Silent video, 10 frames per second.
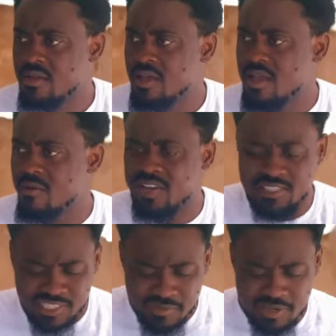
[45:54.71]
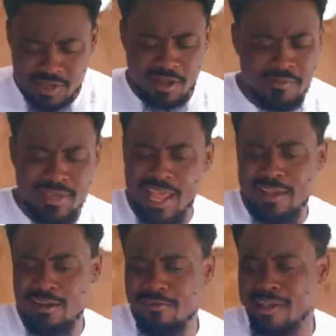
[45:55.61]
When they see me, they're gonna be
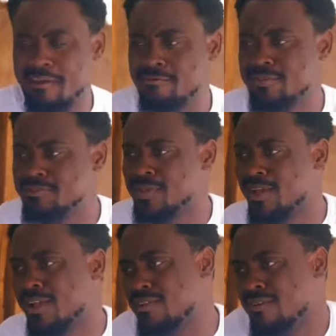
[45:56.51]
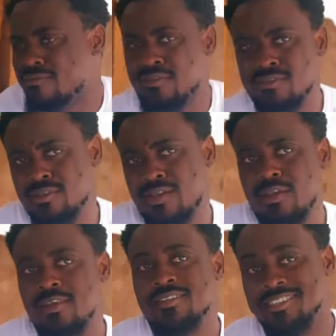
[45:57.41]
like, oh, Elvis, man, I love you.
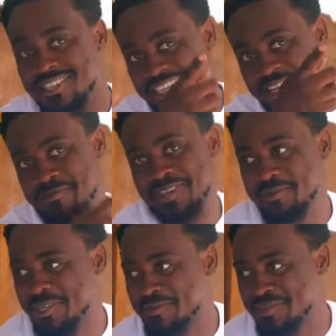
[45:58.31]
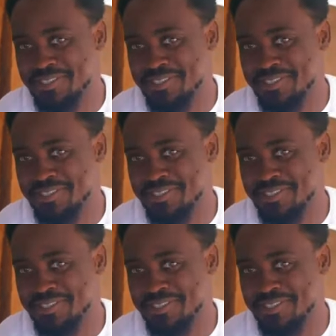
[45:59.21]
See as that man they watch me.